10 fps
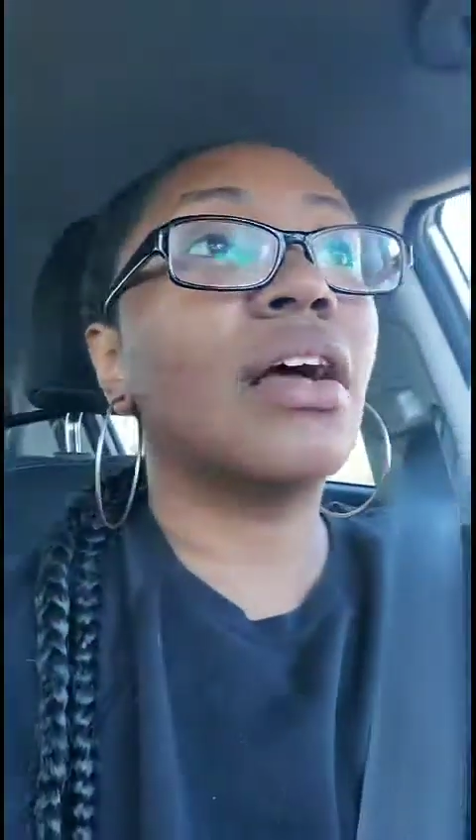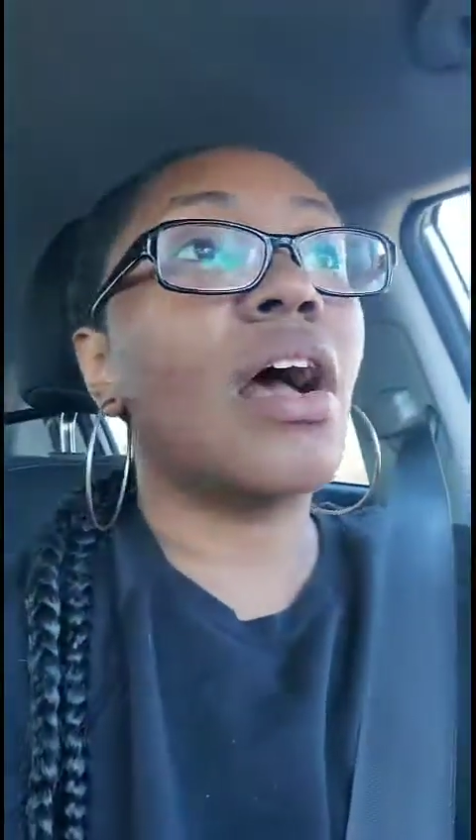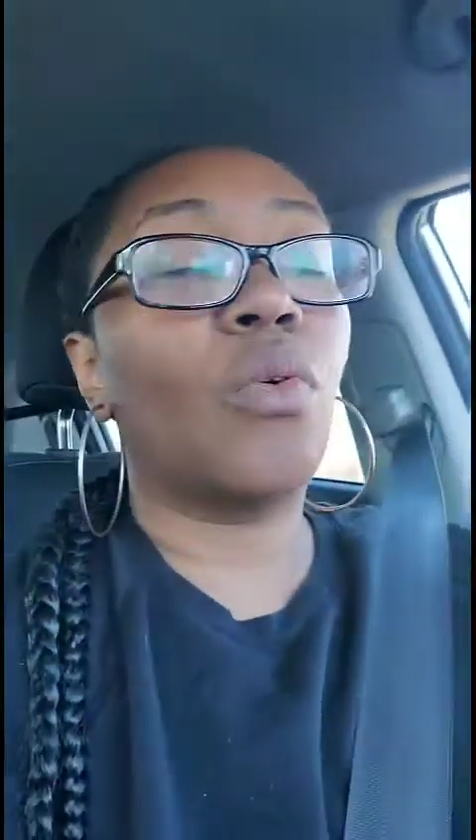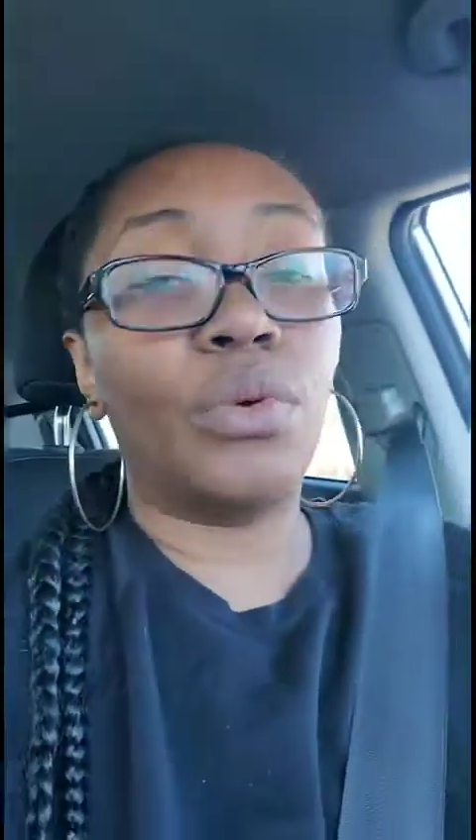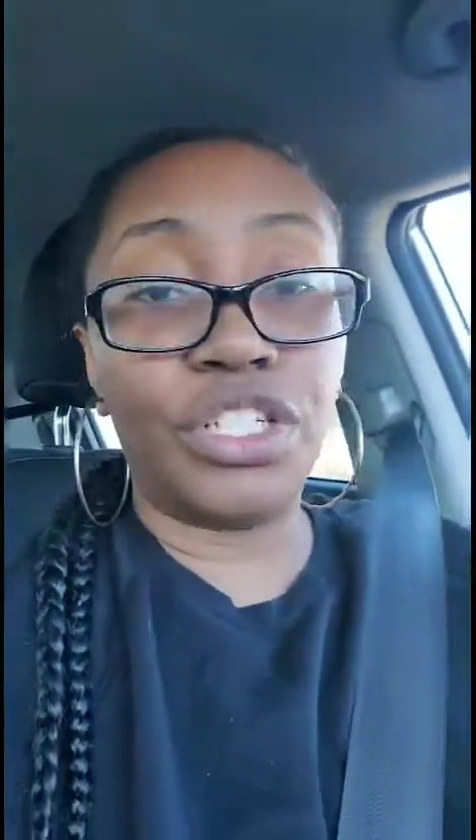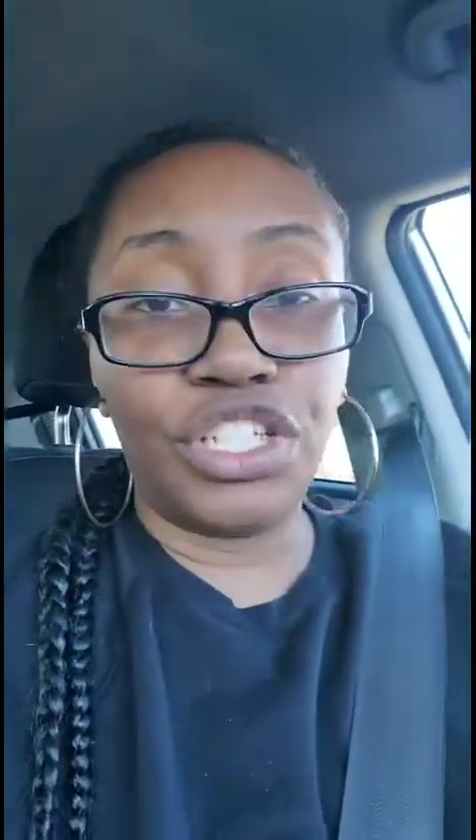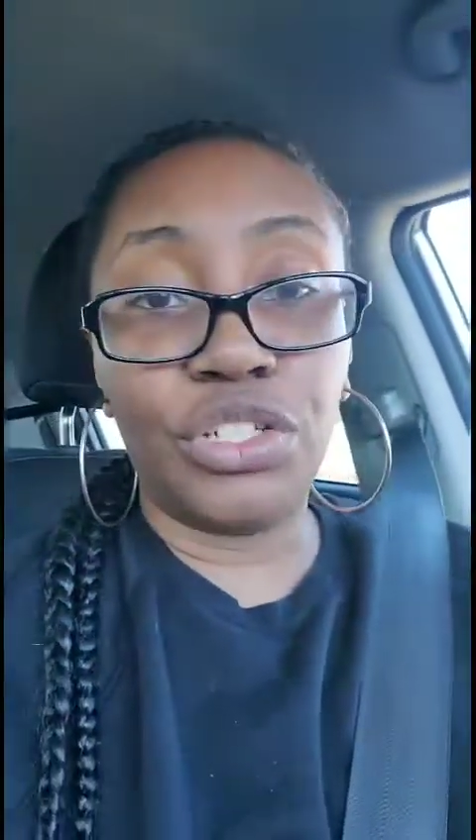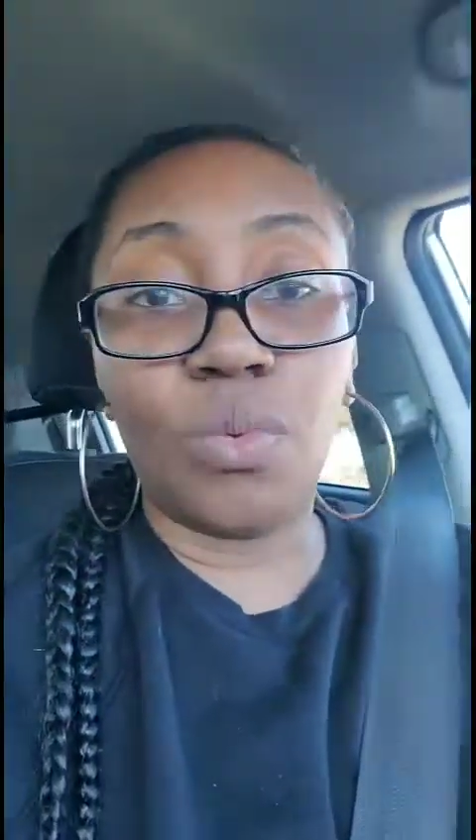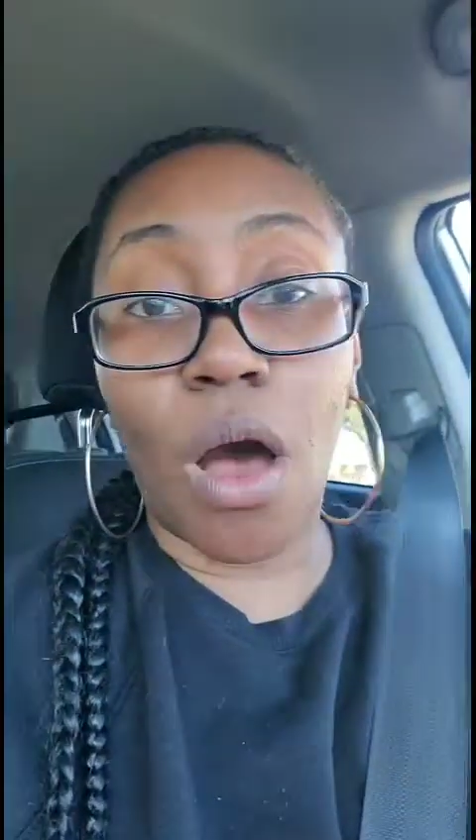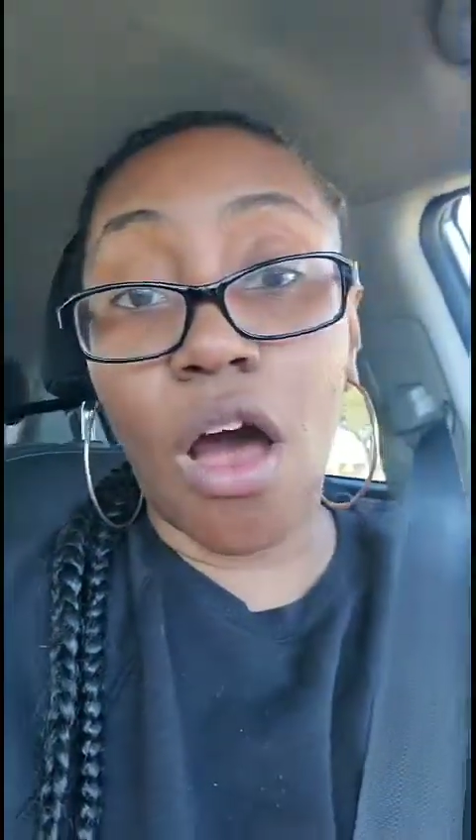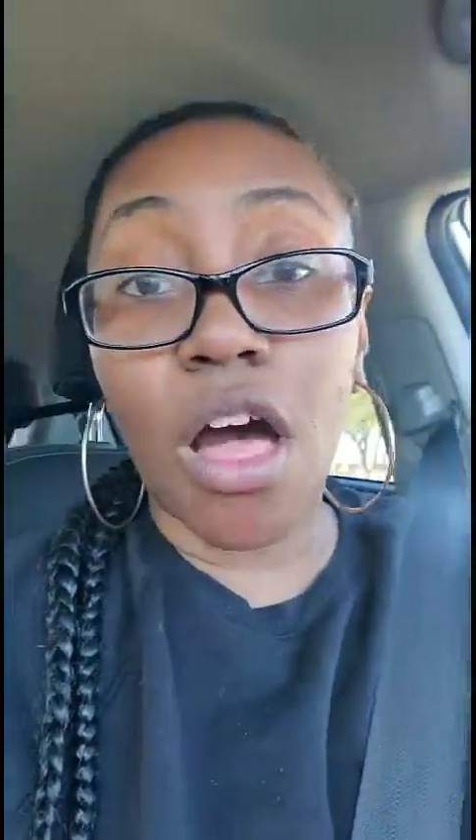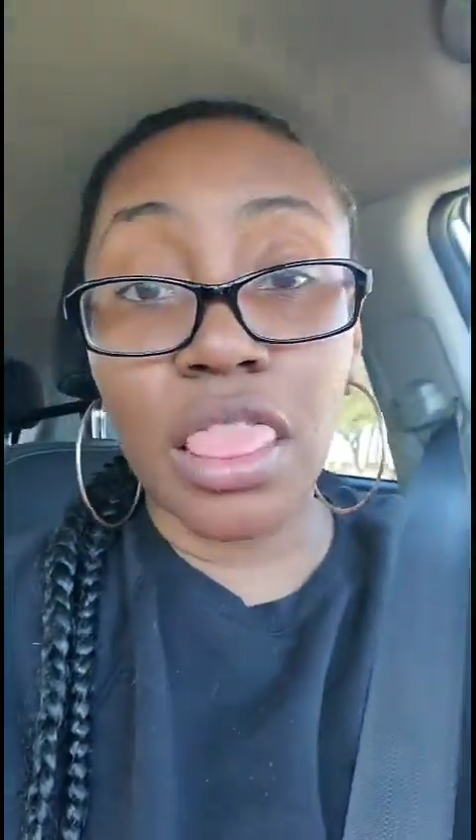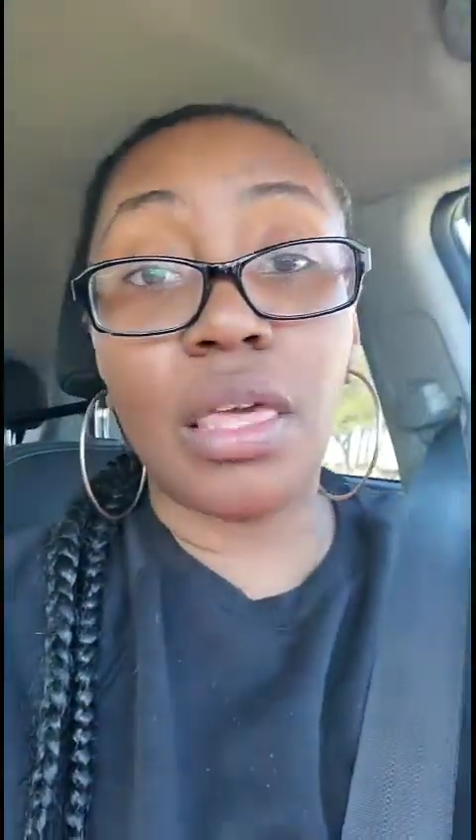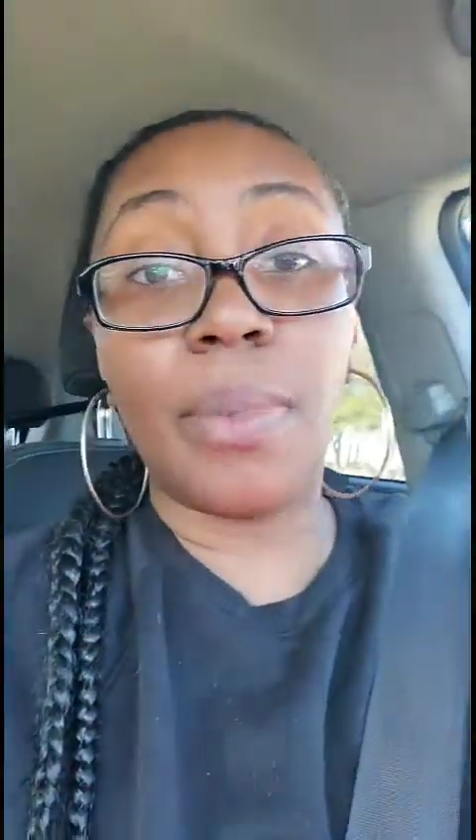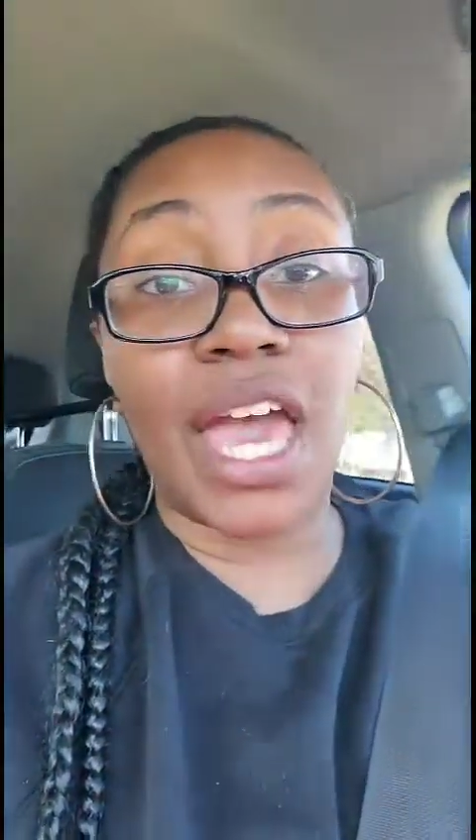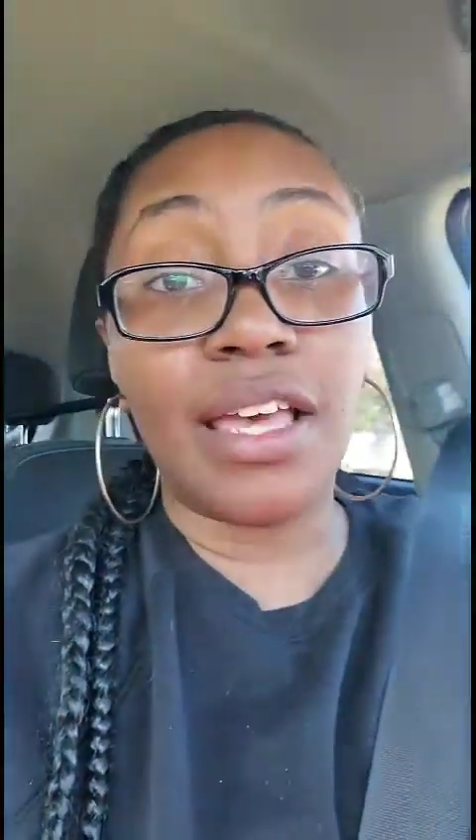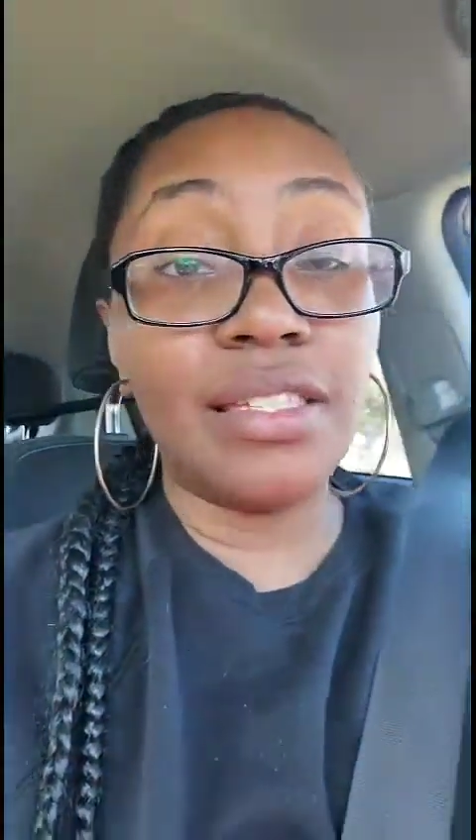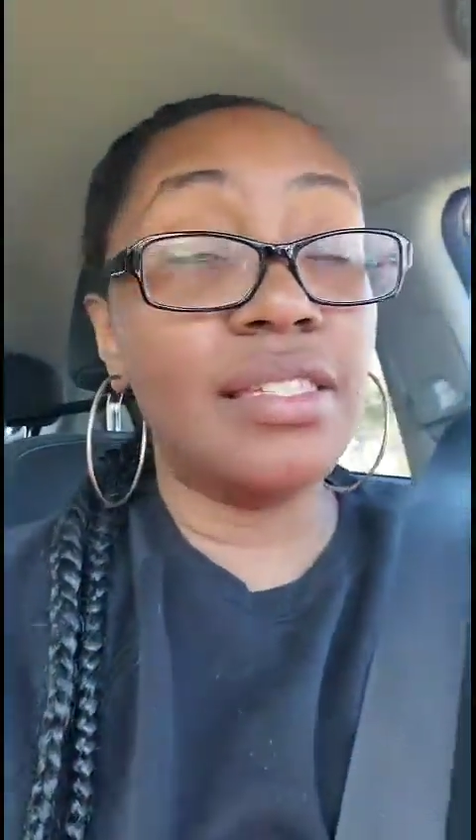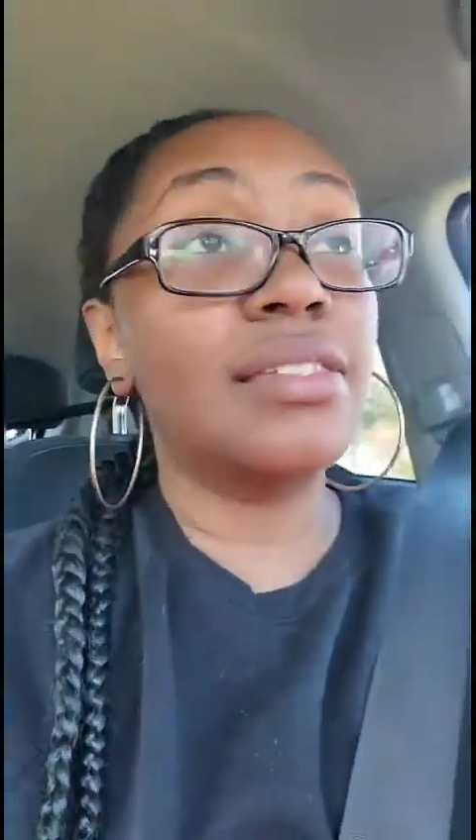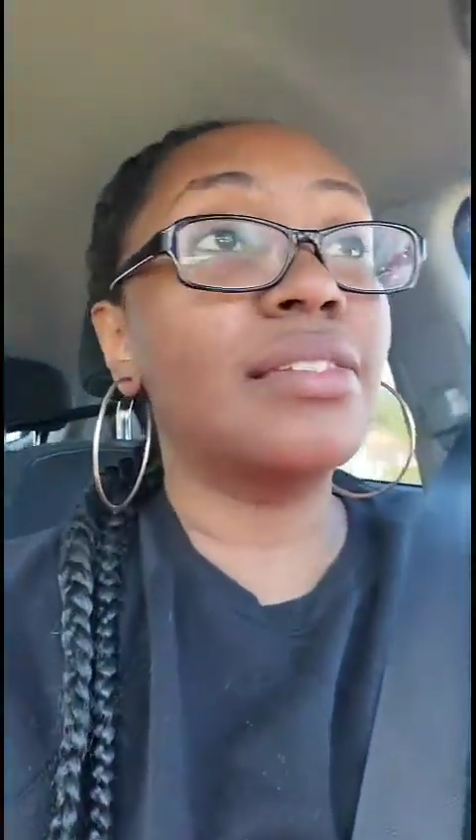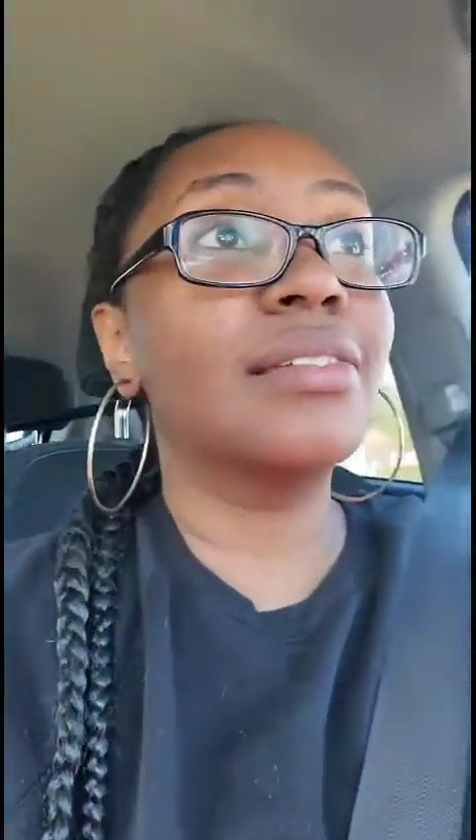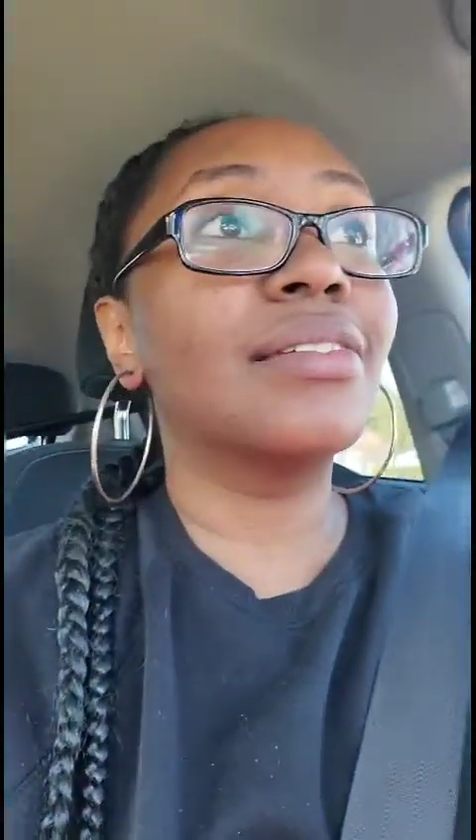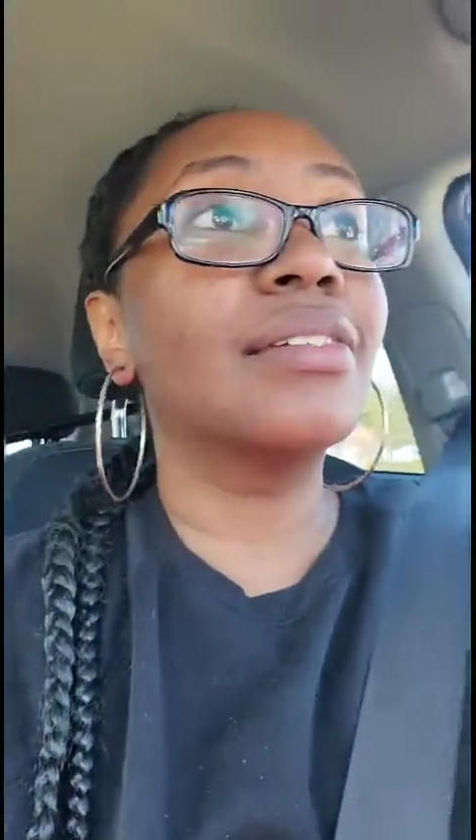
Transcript: I wish you all the best.